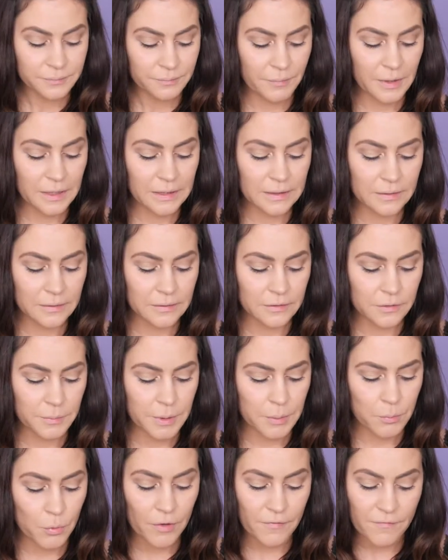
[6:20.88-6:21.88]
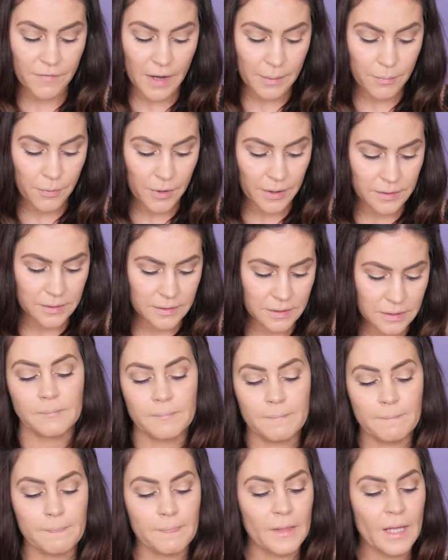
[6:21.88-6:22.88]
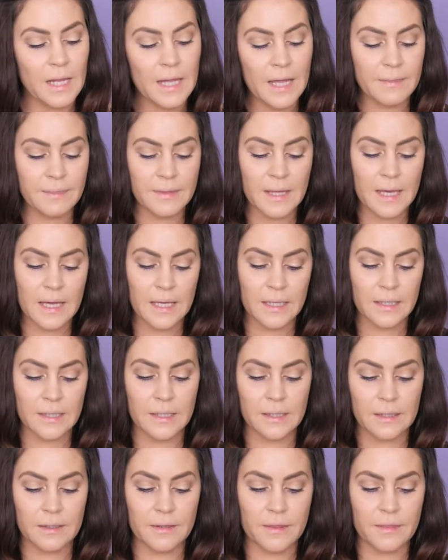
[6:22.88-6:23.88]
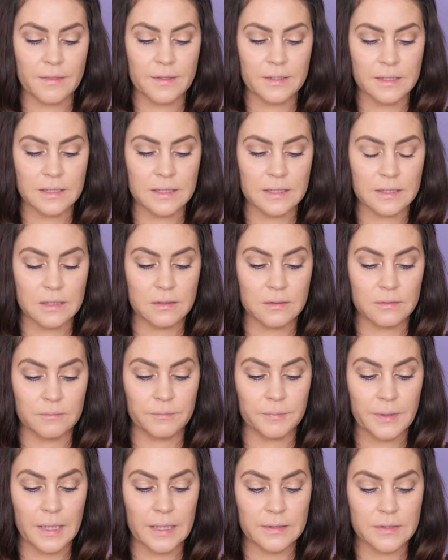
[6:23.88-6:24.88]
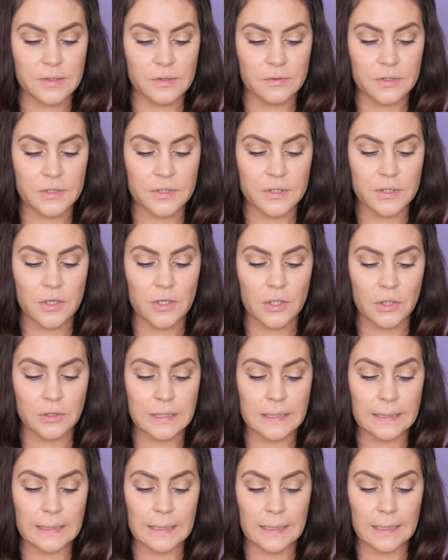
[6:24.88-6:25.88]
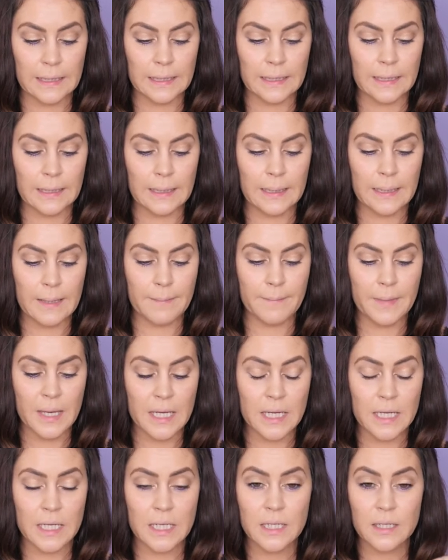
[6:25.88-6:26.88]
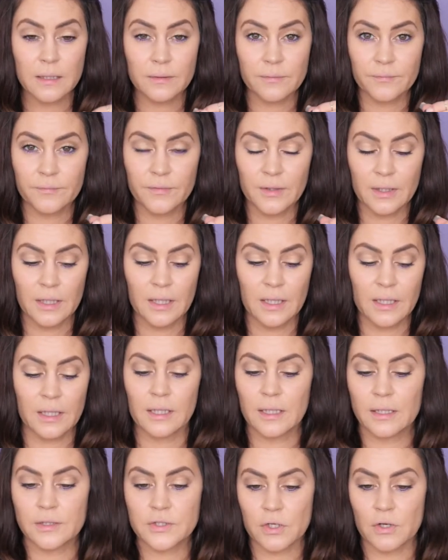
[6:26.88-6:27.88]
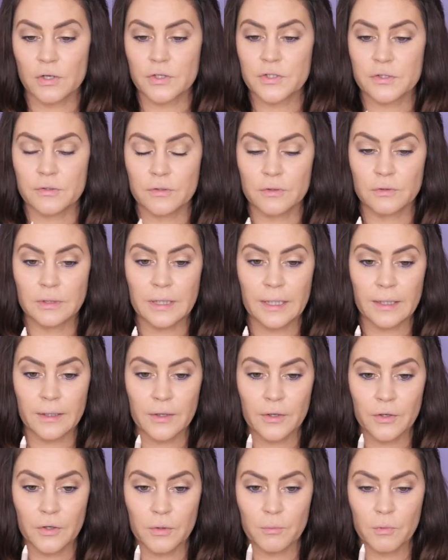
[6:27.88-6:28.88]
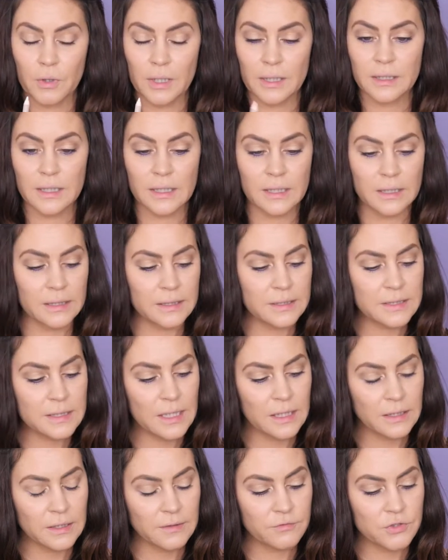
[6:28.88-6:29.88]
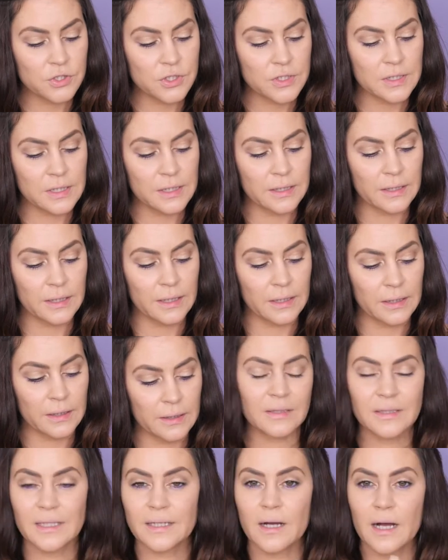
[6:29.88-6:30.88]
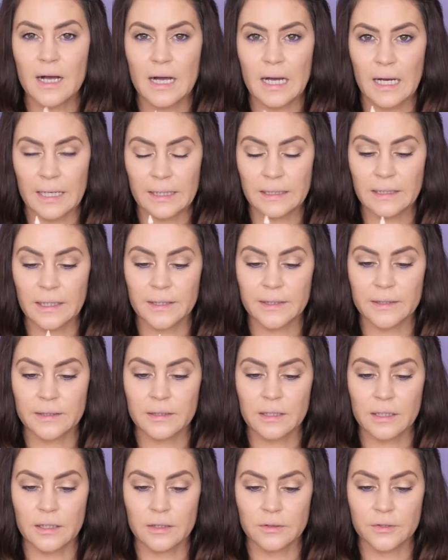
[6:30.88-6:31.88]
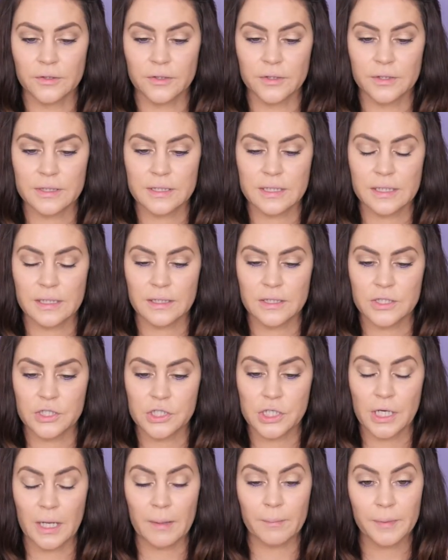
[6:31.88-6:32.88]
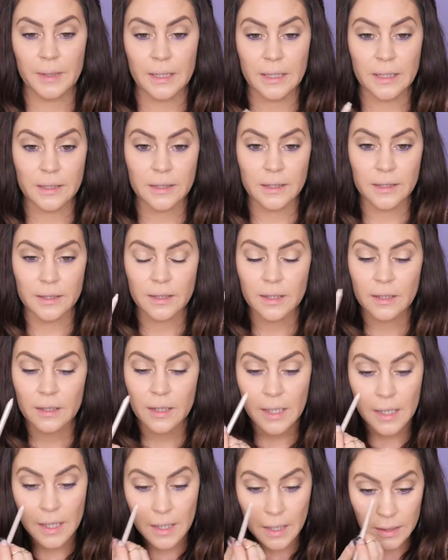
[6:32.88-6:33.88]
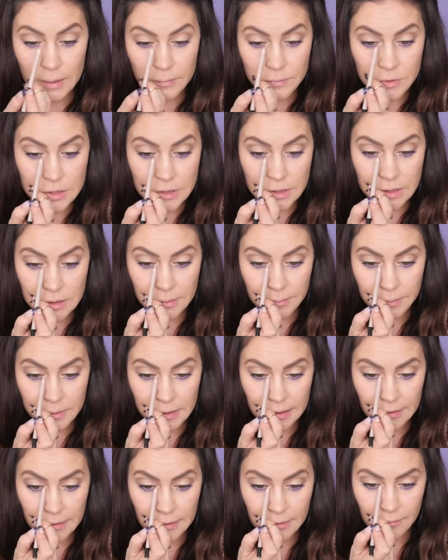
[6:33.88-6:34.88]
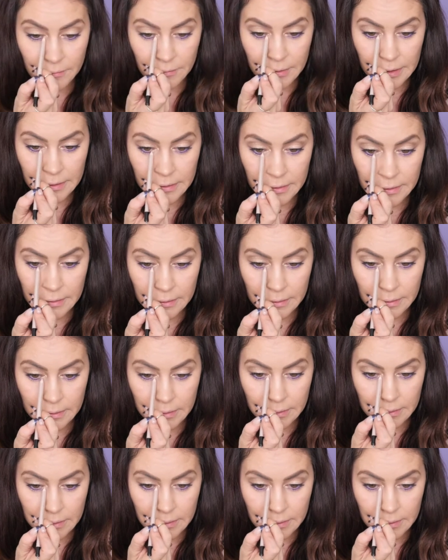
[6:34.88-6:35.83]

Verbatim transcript: made it a little bit more vibrant. And then this pencil is called Lamé. It's also Lancome one, and it's kind of just like a like a highlight color. It's like a champagne and I'm just gonna apply that right in